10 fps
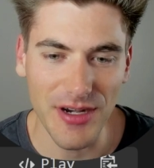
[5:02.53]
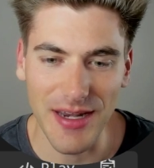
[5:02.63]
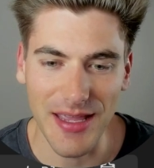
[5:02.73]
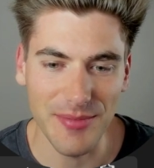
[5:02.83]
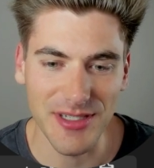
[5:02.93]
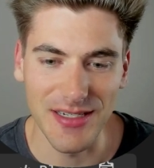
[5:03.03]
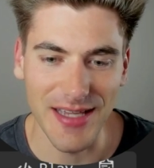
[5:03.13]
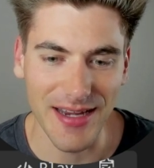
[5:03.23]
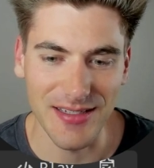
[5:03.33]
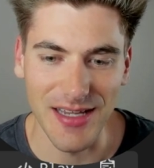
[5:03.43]
a name,
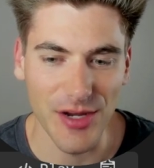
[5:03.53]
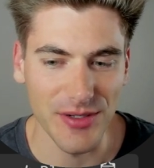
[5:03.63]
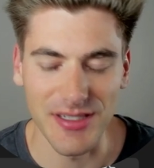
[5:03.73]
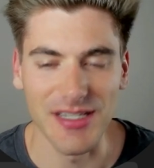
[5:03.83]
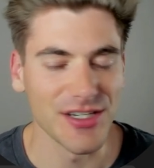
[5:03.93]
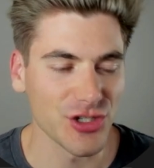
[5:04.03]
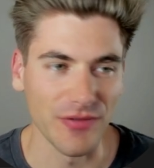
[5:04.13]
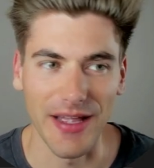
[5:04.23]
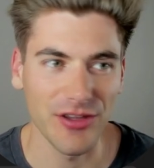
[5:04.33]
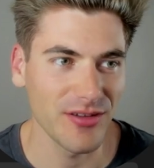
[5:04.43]
syntax inherits an initial
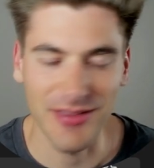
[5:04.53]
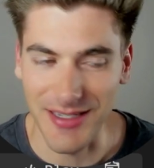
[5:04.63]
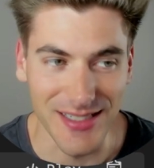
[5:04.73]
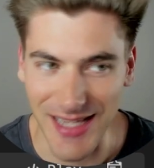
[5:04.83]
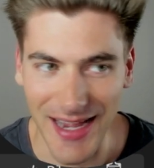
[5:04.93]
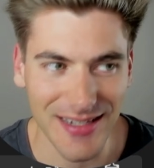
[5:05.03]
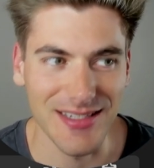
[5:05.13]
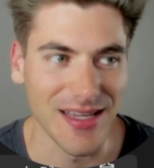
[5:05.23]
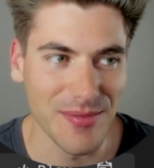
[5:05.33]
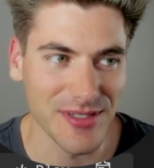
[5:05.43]
value, the exact
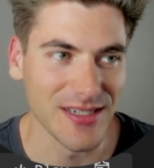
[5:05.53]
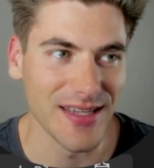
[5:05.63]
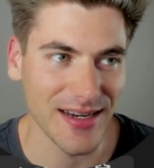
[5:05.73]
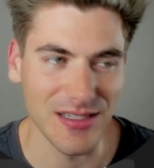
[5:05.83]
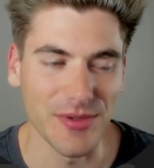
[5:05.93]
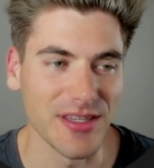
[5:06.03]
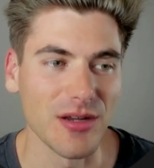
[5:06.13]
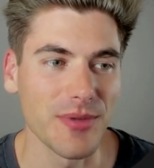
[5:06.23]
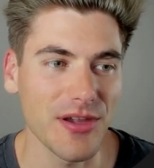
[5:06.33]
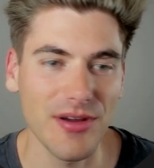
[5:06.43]
same syntax that we did
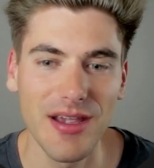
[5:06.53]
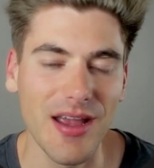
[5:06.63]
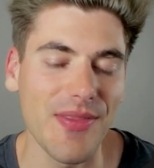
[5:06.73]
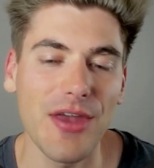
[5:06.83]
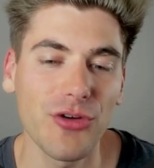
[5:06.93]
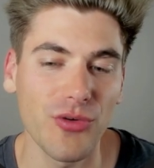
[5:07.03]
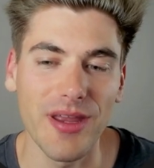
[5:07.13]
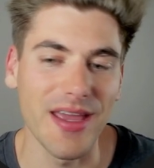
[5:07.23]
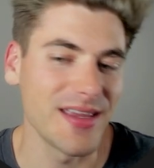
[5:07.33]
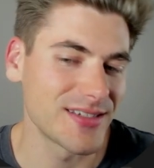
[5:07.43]
up here, and that'll
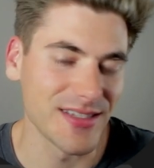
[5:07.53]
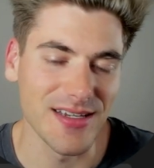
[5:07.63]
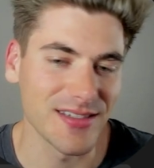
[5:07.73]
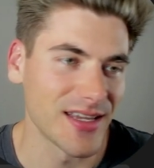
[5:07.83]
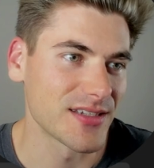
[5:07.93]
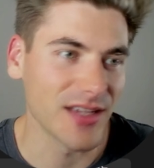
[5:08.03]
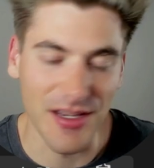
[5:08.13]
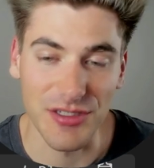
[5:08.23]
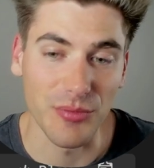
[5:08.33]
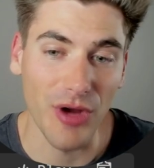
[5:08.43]
create a CSS CSS
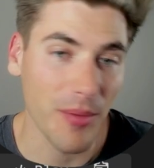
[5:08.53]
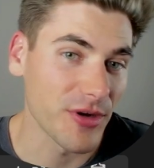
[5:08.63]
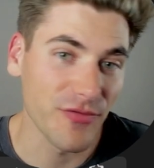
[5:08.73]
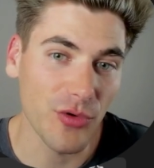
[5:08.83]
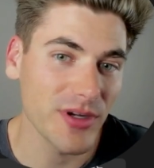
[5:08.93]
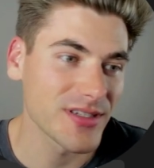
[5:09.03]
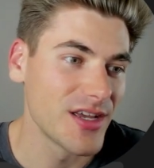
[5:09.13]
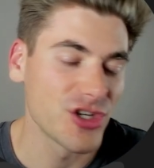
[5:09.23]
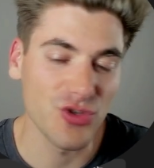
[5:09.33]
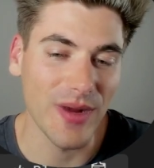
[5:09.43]
custom property for us
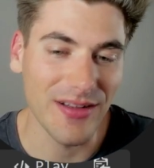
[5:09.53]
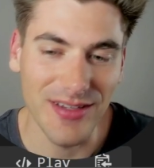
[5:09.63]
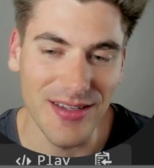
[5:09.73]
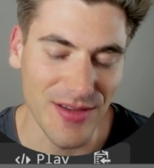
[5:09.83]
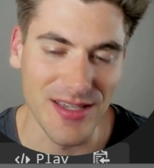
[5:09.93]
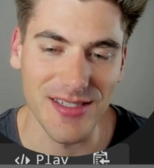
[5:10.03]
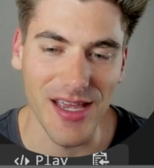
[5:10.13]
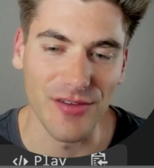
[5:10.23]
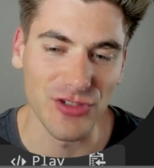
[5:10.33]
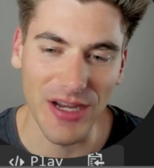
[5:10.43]
directly
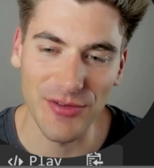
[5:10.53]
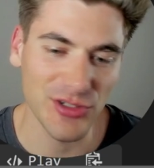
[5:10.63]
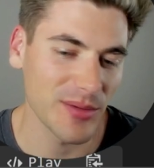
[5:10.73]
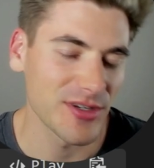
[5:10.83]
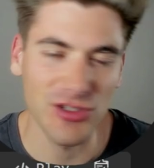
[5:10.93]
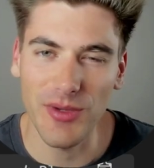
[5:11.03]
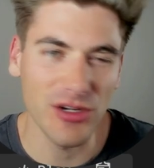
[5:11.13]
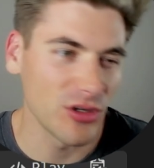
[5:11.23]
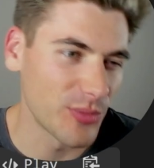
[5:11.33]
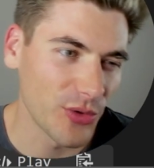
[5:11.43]
inside of JavaScript. So we can
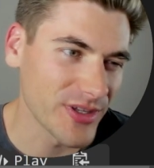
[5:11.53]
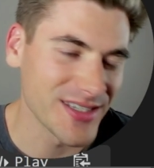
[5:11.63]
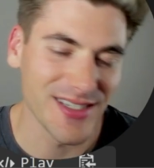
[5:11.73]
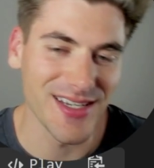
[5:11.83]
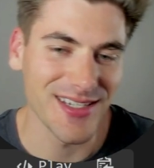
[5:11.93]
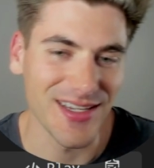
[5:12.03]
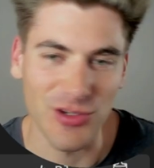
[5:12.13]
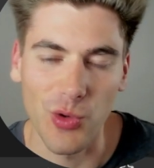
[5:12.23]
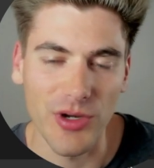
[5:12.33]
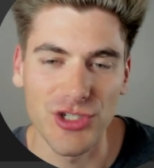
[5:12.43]
do it both in CSS
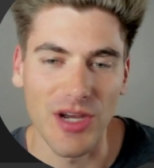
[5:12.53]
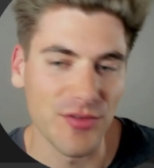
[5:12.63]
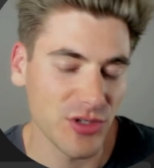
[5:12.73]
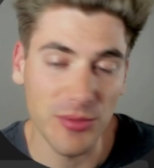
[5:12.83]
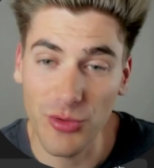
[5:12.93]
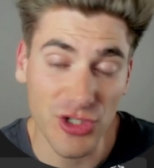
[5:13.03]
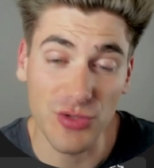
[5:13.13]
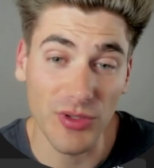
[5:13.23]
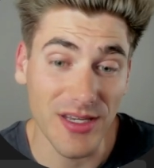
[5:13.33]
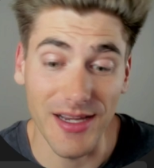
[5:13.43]
or in JavaScript, which is
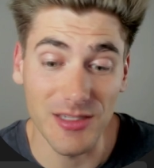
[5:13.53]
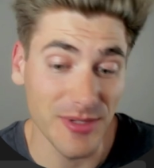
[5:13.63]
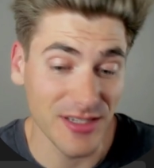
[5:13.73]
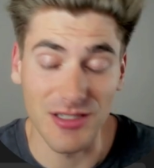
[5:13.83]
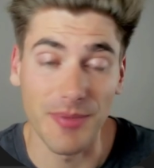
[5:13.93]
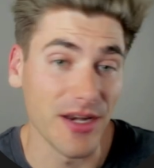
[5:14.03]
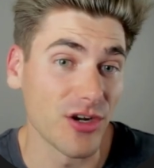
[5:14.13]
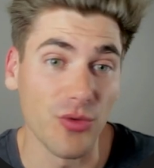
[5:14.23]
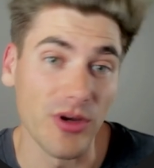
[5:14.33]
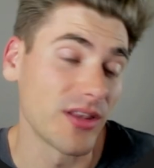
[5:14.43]
really nice because depending
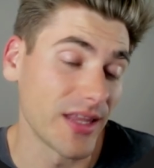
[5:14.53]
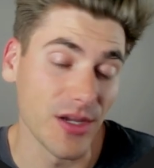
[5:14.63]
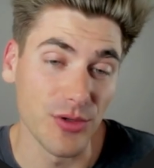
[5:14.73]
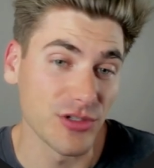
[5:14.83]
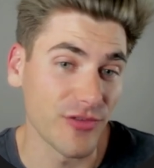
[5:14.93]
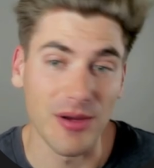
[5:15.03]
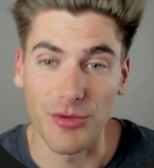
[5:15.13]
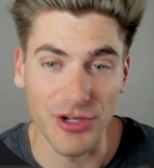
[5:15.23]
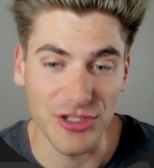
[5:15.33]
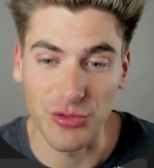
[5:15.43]
on what language,
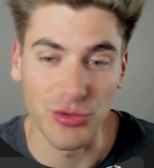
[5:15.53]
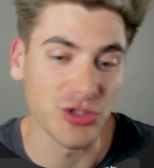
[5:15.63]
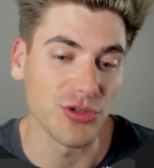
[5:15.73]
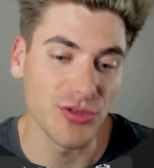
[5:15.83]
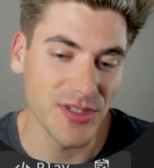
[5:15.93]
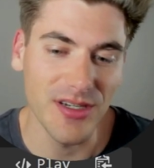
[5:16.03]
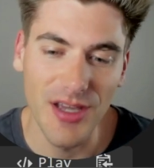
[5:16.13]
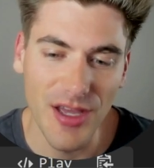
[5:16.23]
framework, or tools you're using,